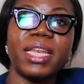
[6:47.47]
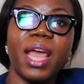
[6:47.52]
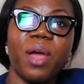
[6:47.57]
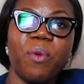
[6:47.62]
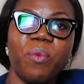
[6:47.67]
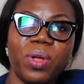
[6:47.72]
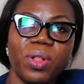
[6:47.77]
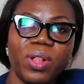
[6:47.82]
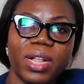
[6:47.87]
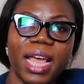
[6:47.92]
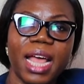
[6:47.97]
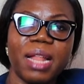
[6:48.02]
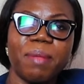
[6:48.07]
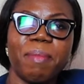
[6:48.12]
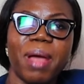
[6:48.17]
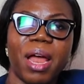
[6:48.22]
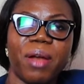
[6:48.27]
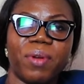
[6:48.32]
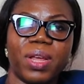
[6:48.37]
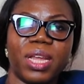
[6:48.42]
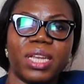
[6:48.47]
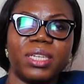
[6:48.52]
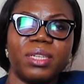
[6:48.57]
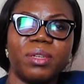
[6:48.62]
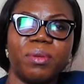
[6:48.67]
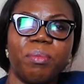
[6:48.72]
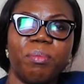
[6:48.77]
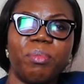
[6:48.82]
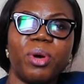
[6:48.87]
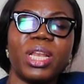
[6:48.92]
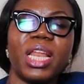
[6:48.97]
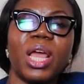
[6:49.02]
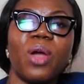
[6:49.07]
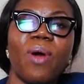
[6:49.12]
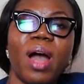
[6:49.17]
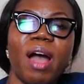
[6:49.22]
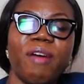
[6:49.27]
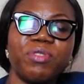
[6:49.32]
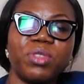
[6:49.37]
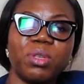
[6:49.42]
They will get married, but they
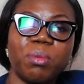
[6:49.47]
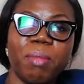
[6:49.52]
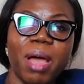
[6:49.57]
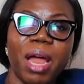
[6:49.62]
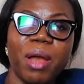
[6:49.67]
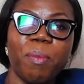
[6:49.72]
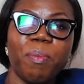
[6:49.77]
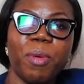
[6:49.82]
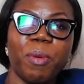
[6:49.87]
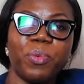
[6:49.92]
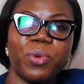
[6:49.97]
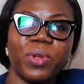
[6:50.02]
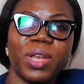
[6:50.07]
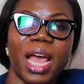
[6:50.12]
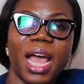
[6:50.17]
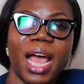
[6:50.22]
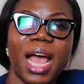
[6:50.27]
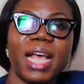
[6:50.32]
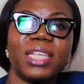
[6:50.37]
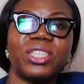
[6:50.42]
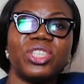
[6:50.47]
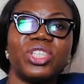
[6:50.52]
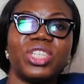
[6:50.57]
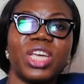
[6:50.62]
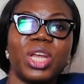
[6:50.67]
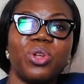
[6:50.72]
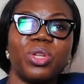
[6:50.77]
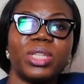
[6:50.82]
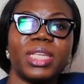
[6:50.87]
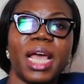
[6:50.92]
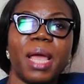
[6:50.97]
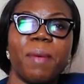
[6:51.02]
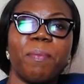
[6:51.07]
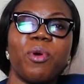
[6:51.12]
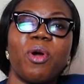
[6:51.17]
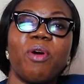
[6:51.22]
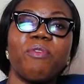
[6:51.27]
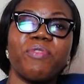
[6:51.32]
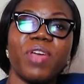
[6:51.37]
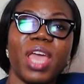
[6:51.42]
will have to marry people that has genotype
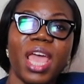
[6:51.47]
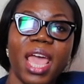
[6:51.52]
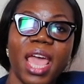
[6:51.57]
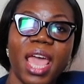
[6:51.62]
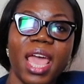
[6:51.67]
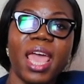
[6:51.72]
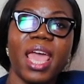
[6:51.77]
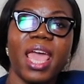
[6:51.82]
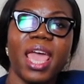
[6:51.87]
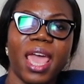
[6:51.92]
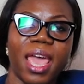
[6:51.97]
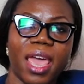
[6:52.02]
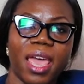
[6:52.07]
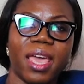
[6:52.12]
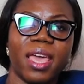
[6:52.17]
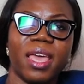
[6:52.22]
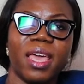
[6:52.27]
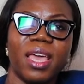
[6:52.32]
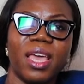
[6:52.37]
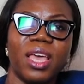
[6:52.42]
of AA,